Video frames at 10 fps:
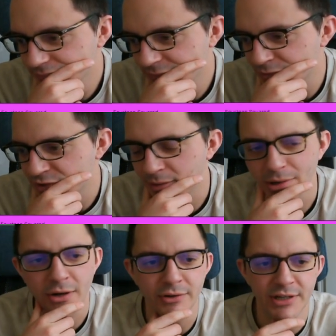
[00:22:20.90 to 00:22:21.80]
Which I
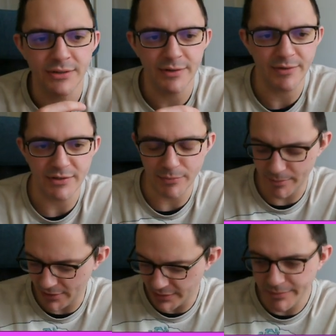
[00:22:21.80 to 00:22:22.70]
will only do if there's
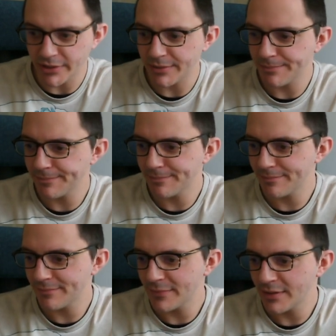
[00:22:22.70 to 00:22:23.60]
popular demand.
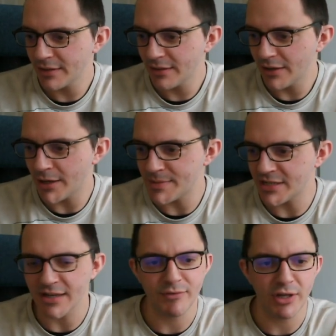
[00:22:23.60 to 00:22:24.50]
Herb says
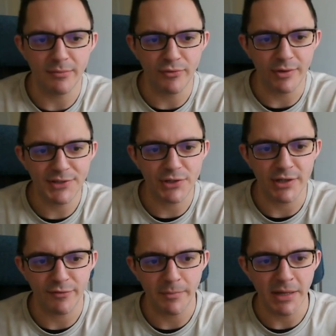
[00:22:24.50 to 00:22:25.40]
I haven't done it before, that's good
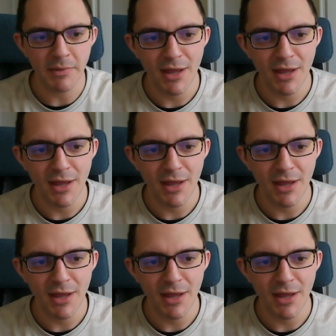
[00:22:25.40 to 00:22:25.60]
enough for me.